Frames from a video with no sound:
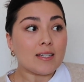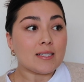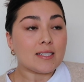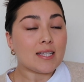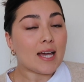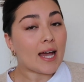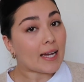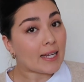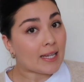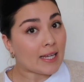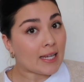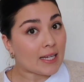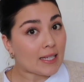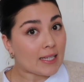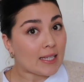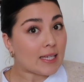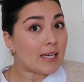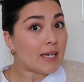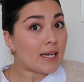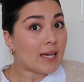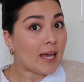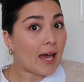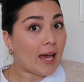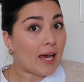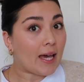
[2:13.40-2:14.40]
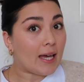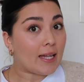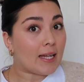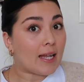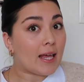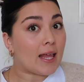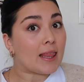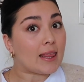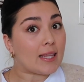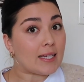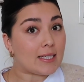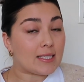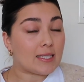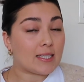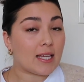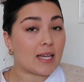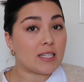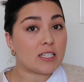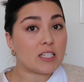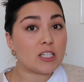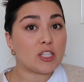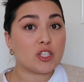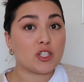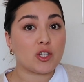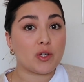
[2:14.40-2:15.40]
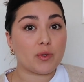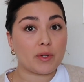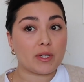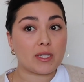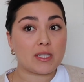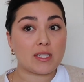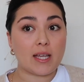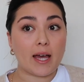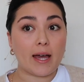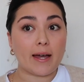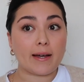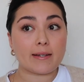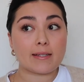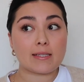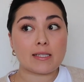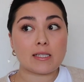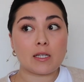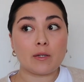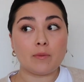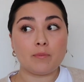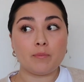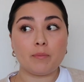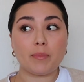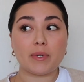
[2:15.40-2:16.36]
Technically, again, this scent is unisex,